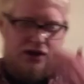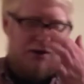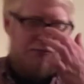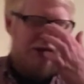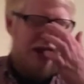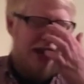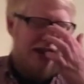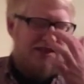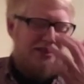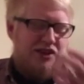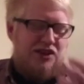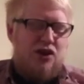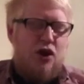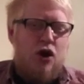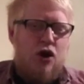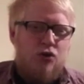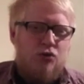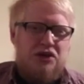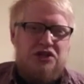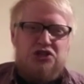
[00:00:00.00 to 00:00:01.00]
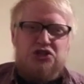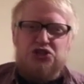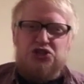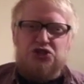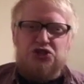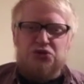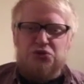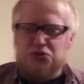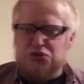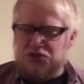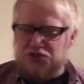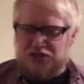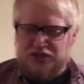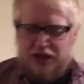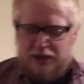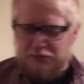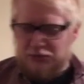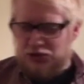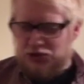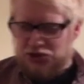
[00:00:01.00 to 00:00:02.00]
I'm getting like orange juice,
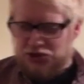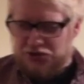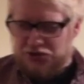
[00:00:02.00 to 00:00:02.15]
lemon